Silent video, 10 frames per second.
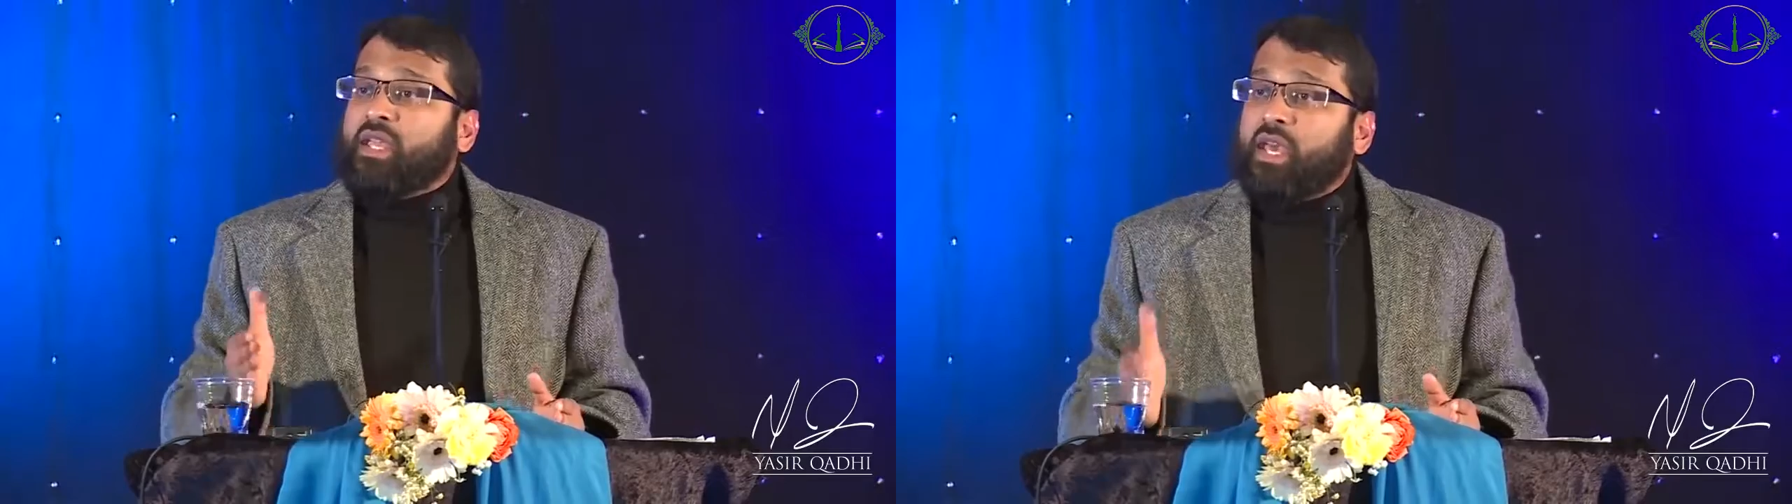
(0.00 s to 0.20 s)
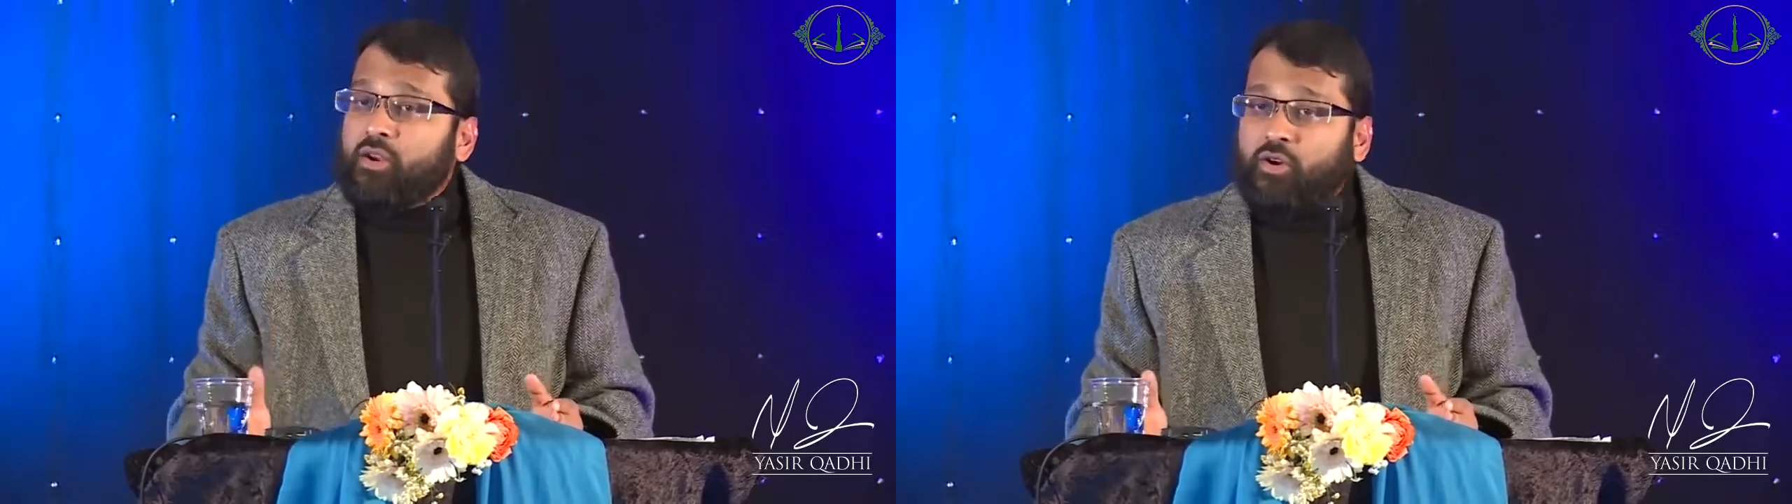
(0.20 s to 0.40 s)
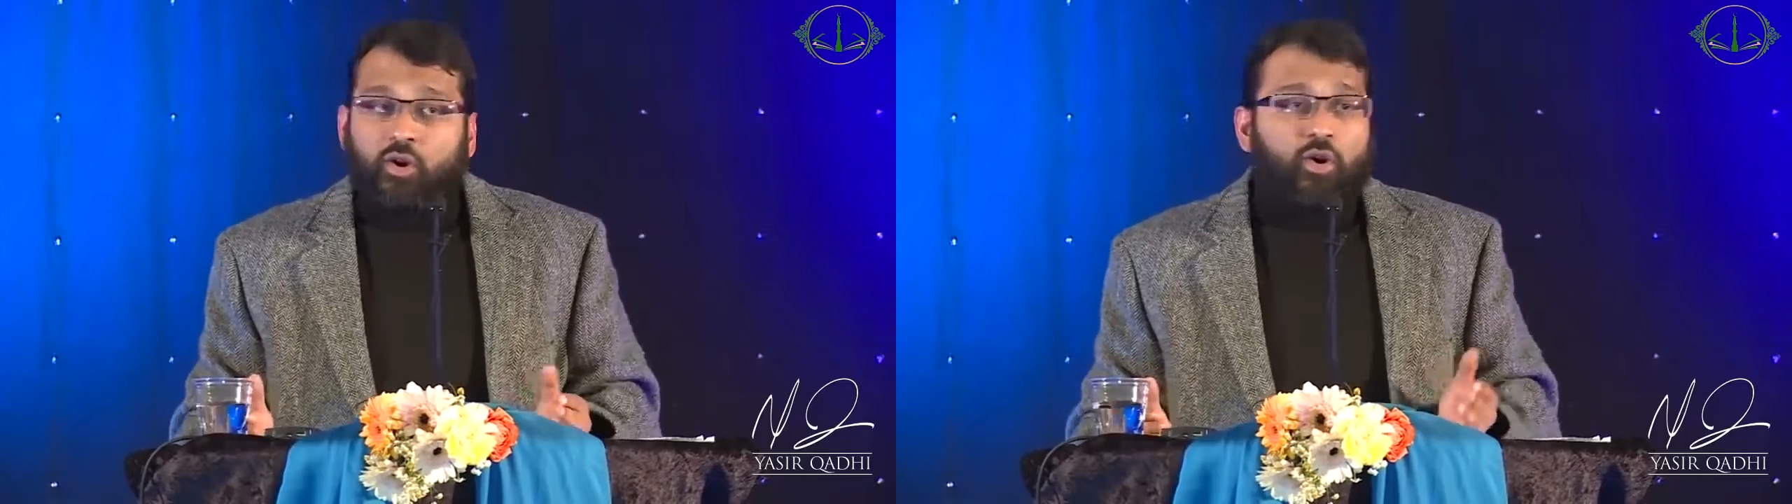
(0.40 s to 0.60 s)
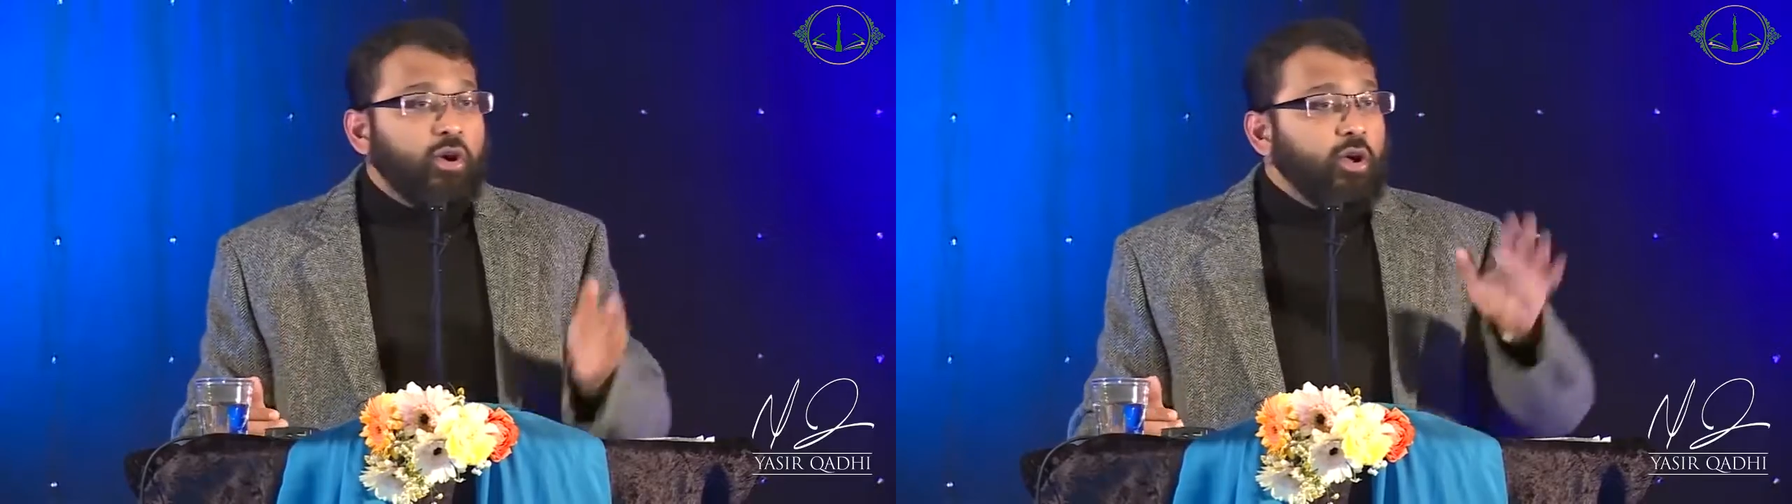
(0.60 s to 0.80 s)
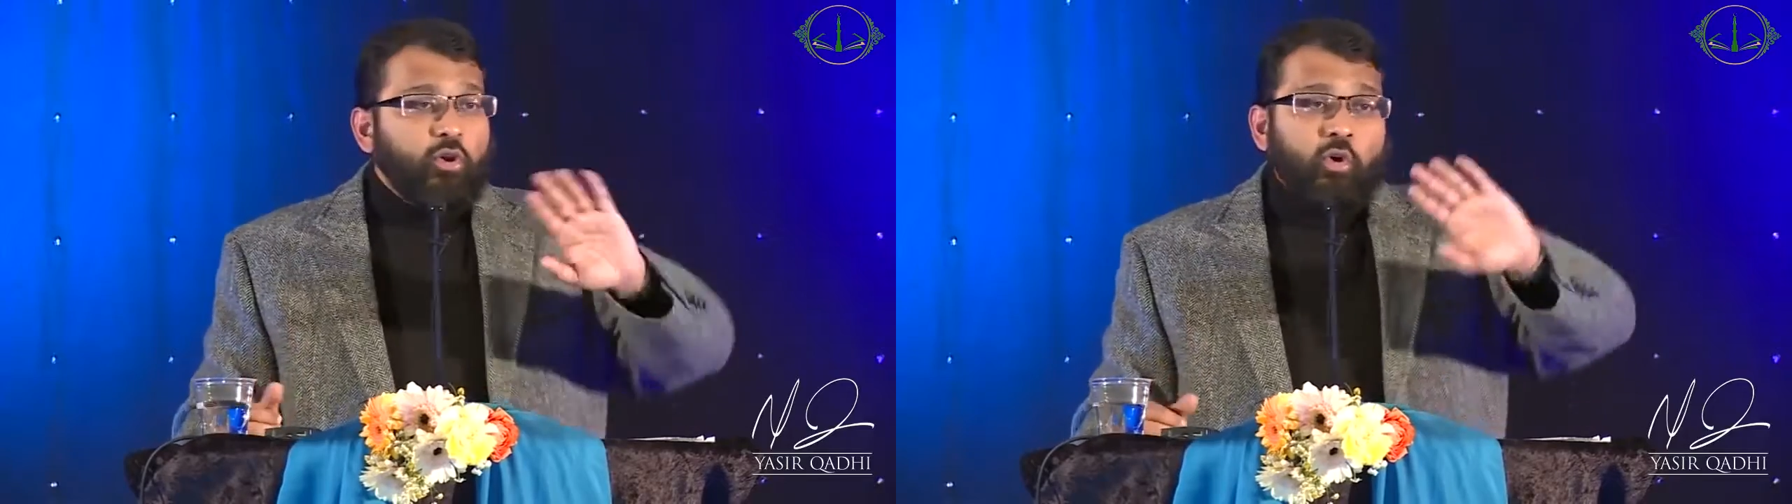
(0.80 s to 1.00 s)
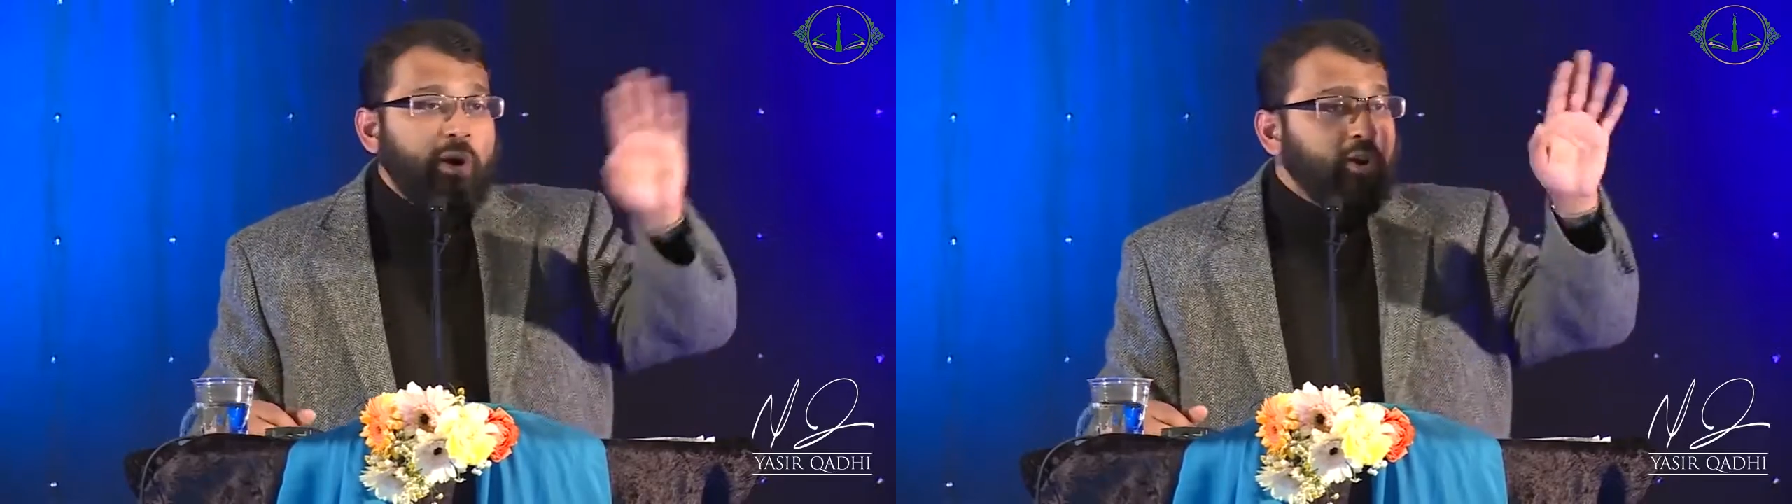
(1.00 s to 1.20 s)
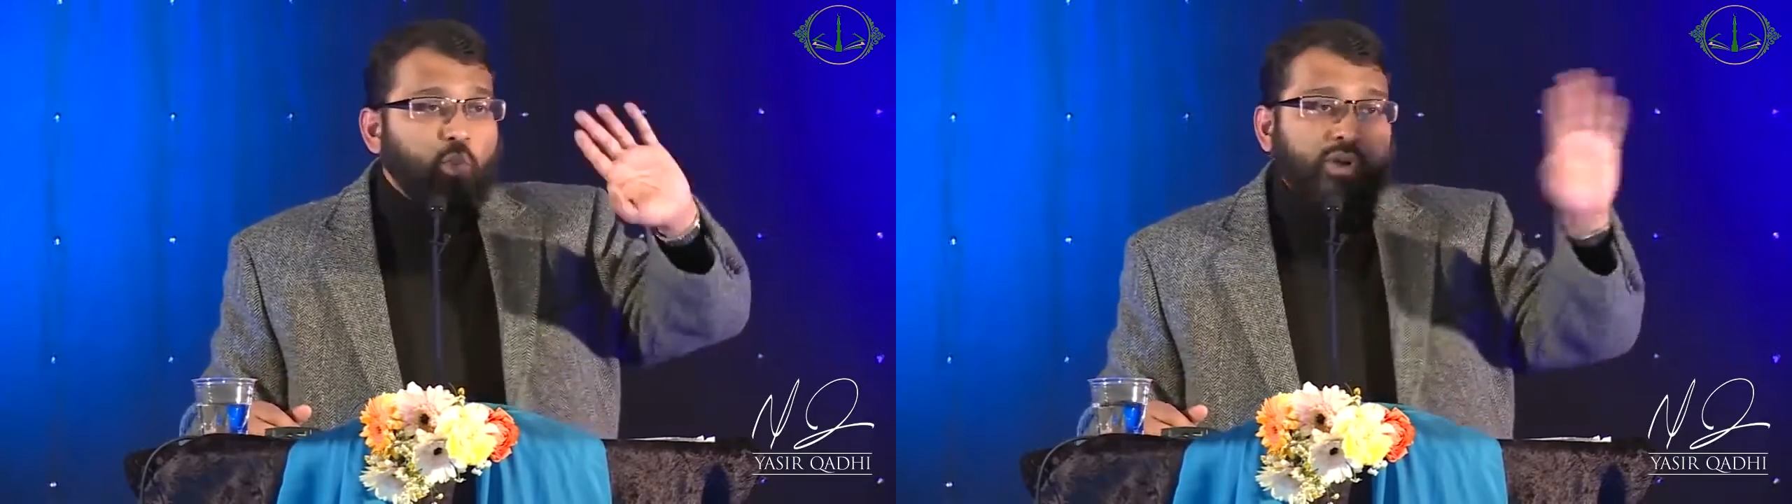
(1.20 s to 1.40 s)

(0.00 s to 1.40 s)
can occur no matter